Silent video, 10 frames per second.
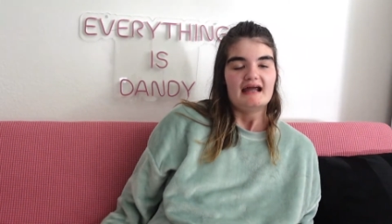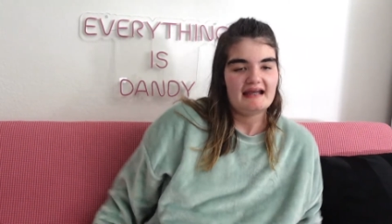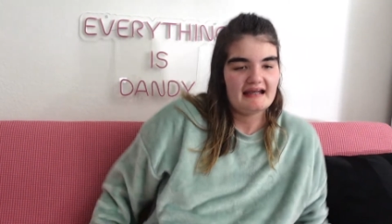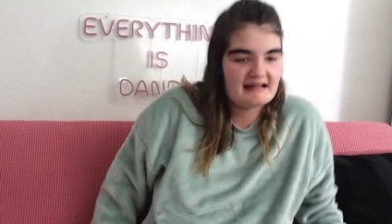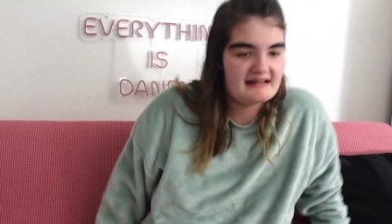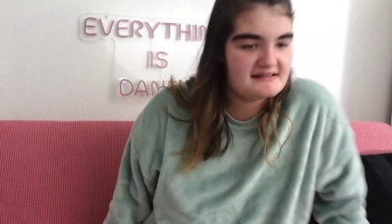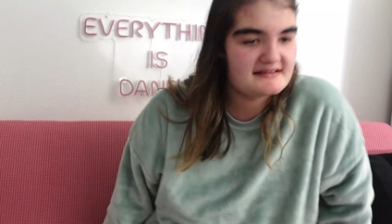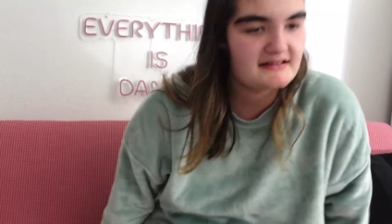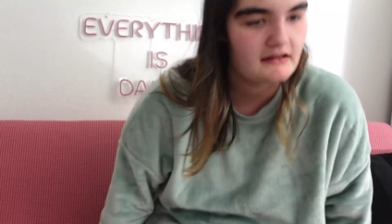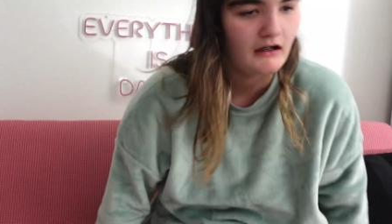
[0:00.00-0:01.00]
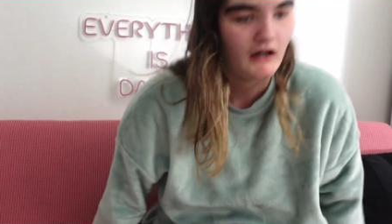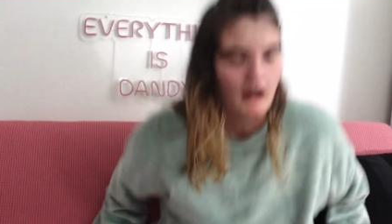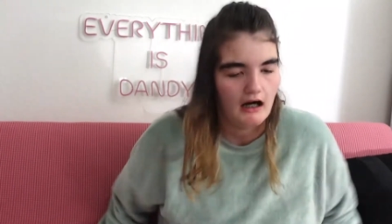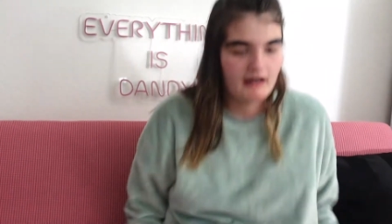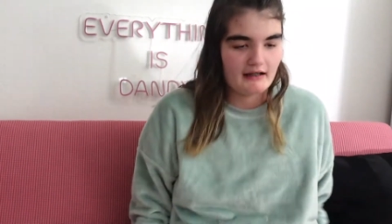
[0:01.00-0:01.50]
And
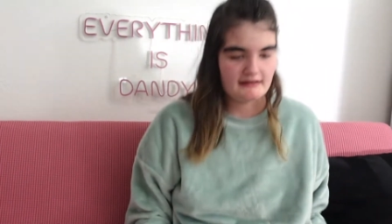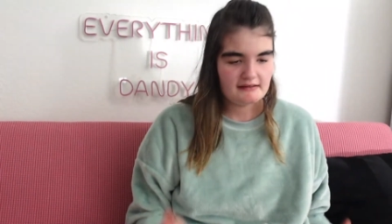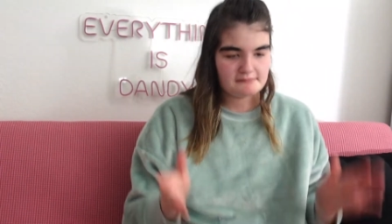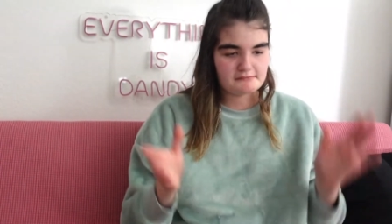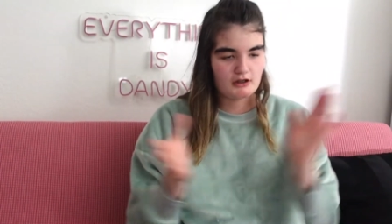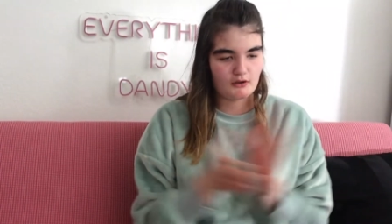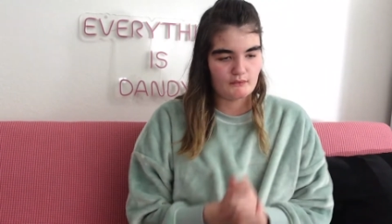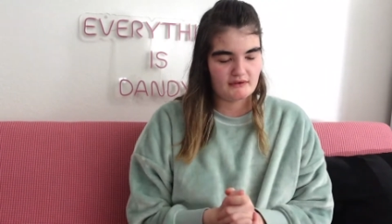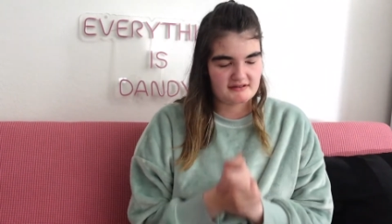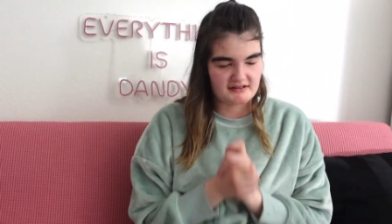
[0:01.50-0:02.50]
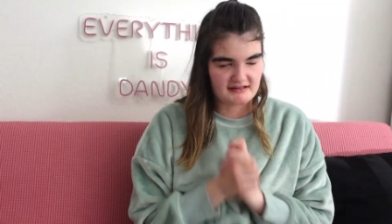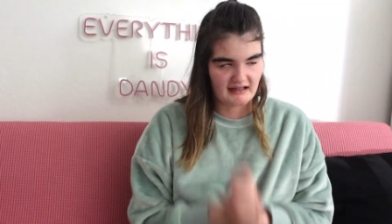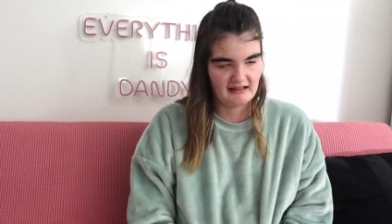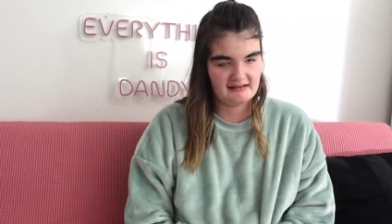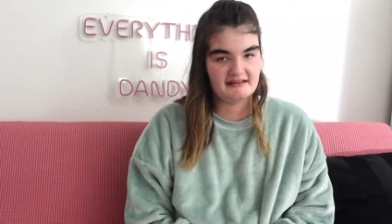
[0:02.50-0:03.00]
I am going to
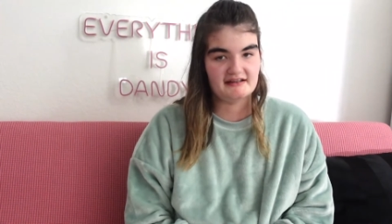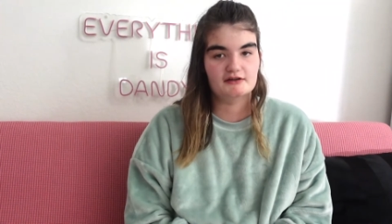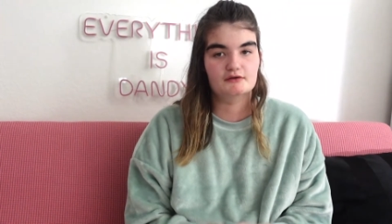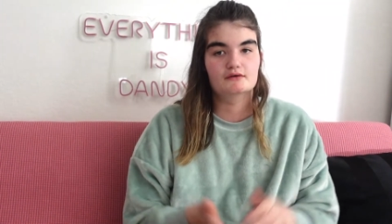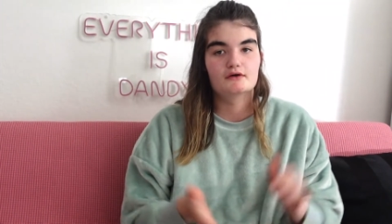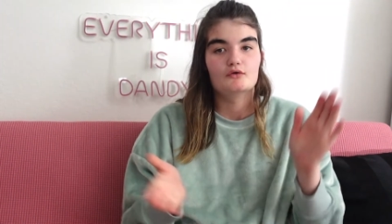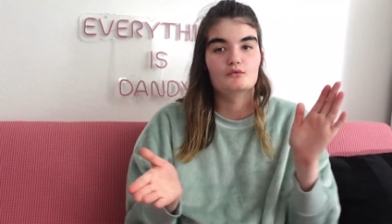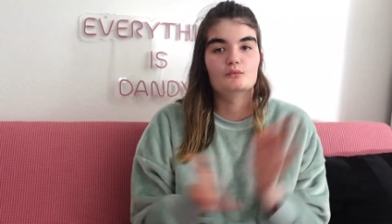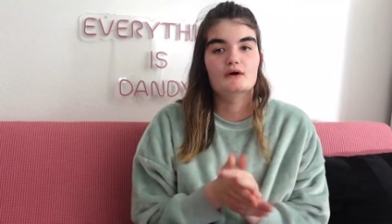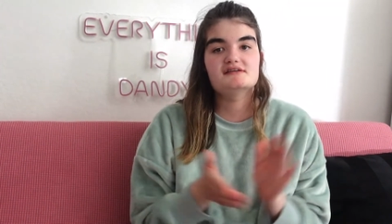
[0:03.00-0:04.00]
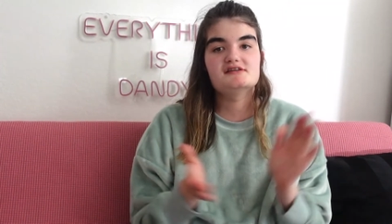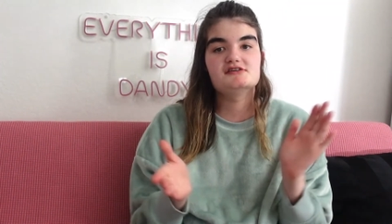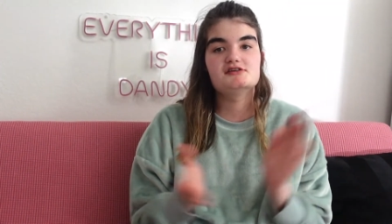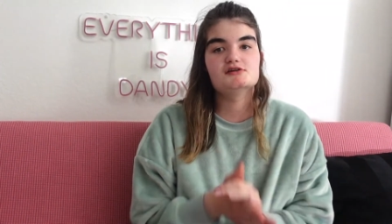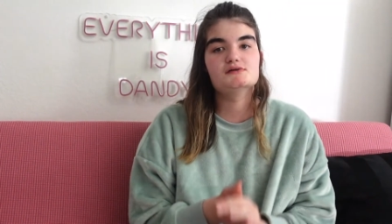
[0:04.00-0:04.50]
tell you what to
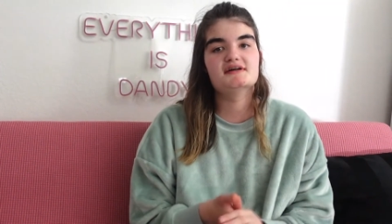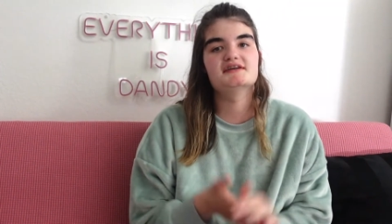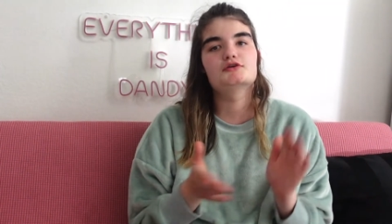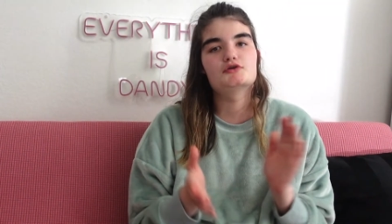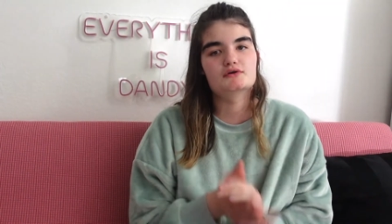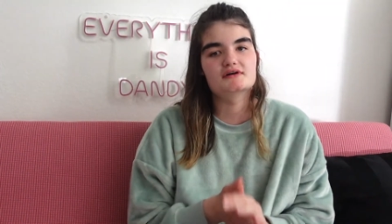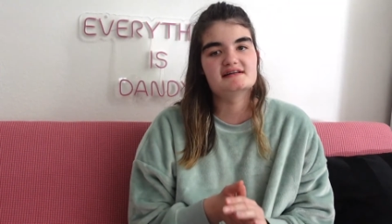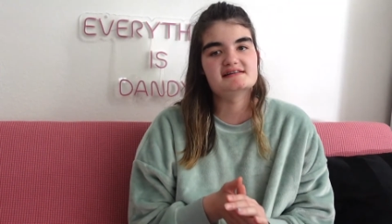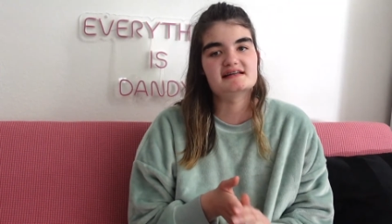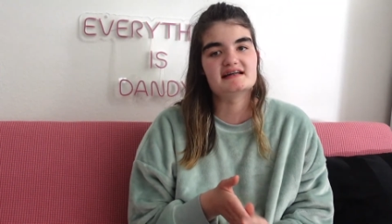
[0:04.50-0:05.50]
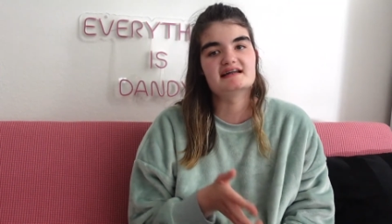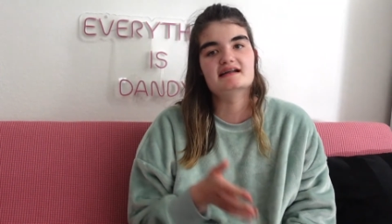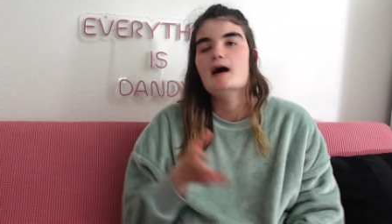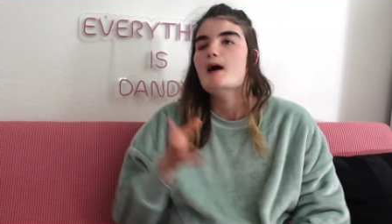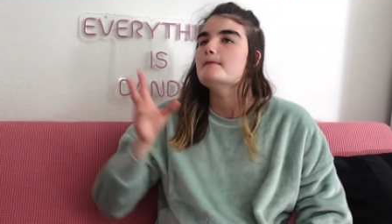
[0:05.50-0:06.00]
do in quarantine
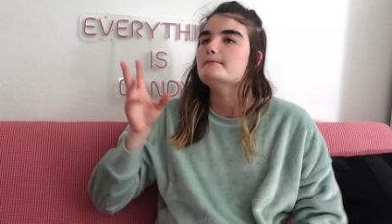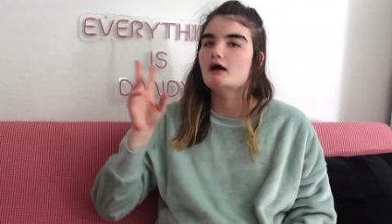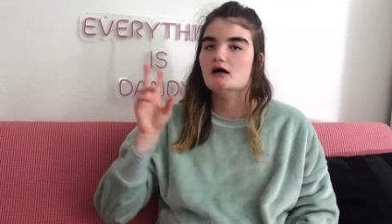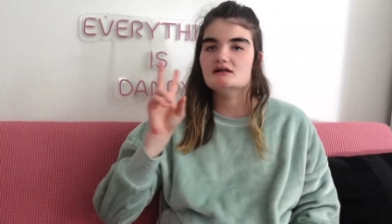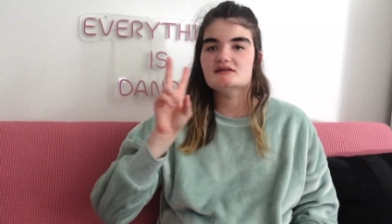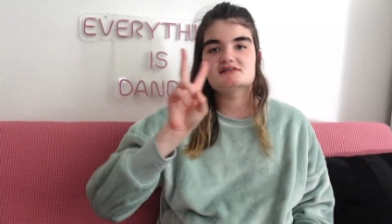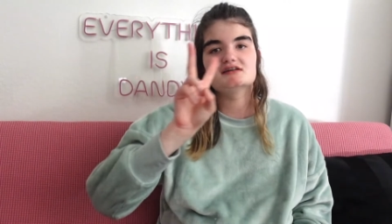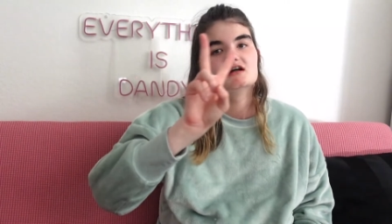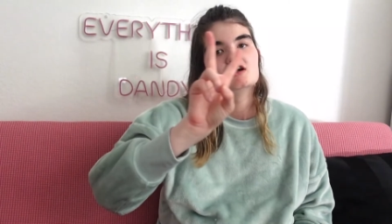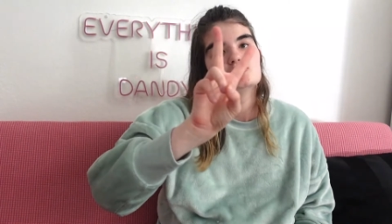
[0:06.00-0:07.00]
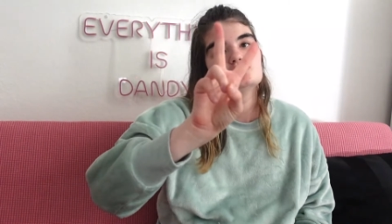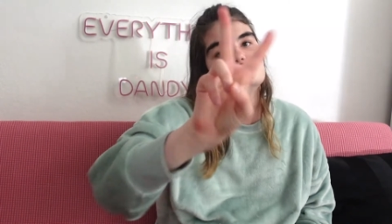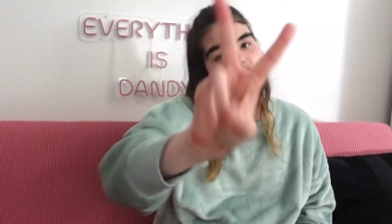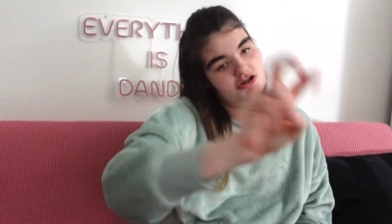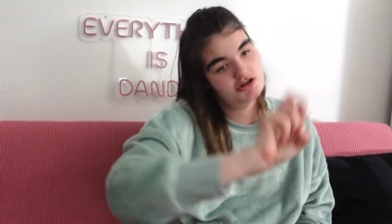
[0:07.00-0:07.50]
part
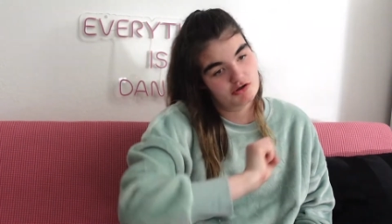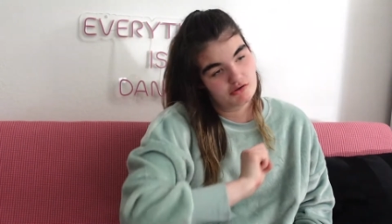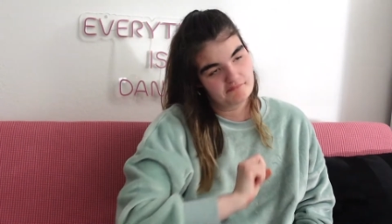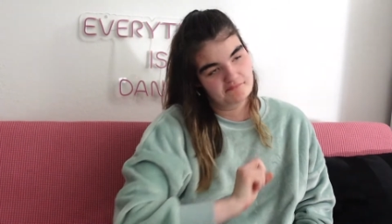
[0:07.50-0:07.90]
2.